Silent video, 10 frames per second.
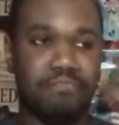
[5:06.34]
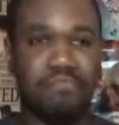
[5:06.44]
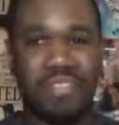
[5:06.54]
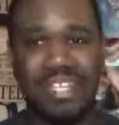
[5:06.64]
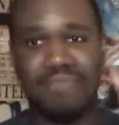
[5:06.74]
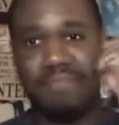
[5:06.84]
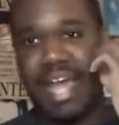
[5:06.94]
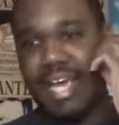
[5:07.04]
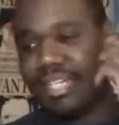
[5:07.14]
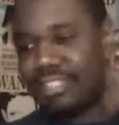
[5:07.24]
these
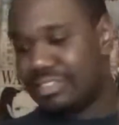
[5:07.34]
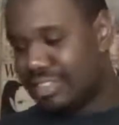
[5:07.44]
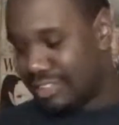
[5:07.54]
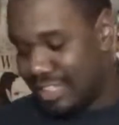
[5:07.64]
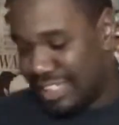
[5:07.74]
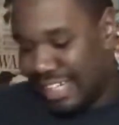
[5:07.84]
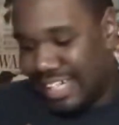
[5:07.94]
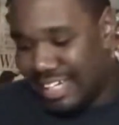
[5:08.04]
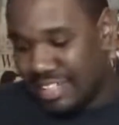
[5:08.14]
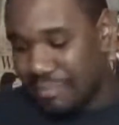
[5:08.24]
maggots or these things
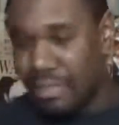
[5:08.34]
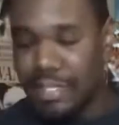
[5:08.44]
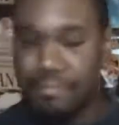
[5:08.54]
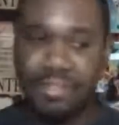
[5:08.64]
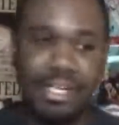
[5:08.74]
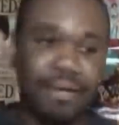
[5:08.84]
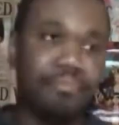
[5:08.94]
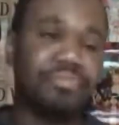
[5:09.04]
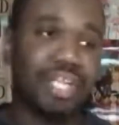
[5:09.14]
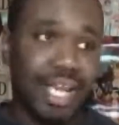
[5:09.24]
eating the people up.
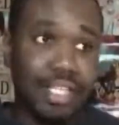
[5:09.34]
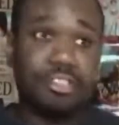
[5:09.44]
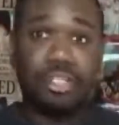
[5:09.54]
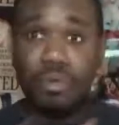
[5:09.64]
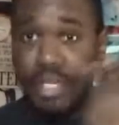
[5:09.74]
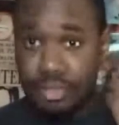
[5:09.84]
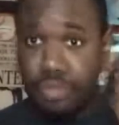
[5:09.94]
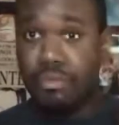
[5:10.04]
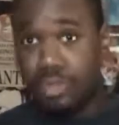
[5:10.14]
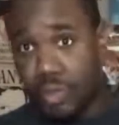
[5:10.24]
It show is
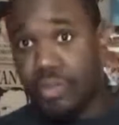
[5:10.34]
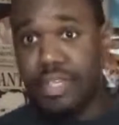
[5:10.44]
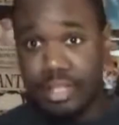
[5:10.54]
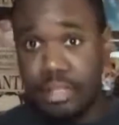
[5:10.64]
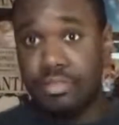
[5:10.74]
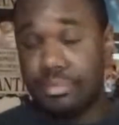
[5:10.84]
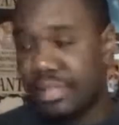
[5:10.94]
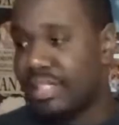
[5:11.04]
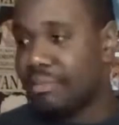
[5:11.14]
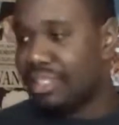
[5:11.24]
so gory a little
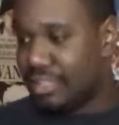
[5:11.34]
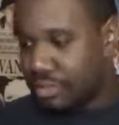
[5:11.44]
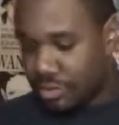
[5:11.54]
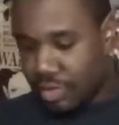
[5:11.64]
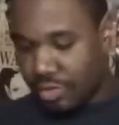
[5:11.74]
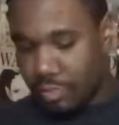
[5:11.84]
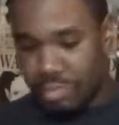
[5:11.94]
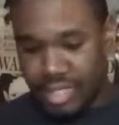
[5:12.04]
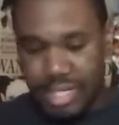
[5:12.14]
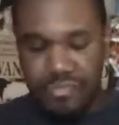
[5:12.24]
bit. I mean, it showed all the
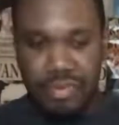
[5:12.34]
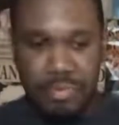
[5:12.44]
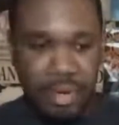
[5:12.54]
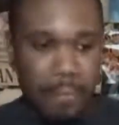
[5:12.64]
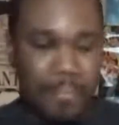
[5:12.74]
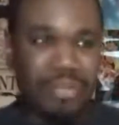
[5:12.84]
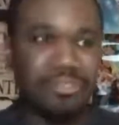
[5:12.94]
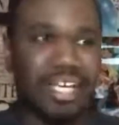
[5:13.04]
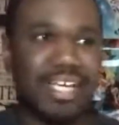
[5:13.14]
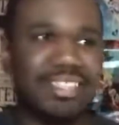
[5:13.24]
blood, it ripping up bone
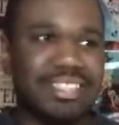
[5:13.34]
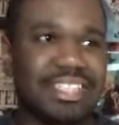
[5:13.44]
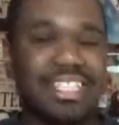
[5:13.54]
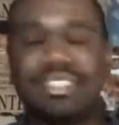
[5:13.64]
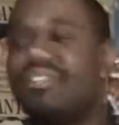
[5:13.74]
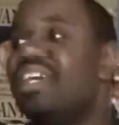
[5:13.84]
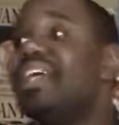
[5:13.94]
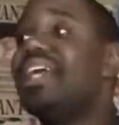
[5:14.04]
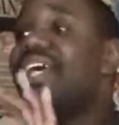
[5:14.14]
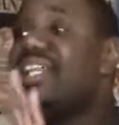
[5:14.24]
cages, all that stuff.
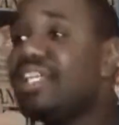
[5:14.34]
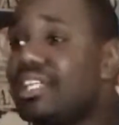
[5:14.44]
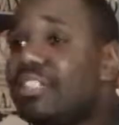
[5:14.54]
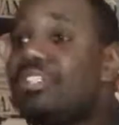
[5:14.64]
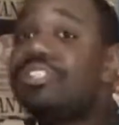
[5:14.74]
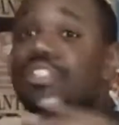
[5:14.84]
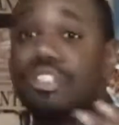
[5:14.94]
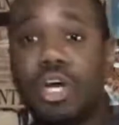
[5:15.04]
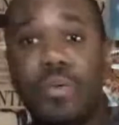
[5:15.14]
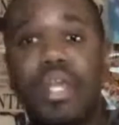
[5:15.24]
It is
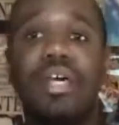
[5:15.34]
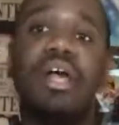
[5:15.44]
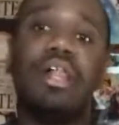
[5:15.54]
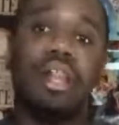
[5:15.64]
showing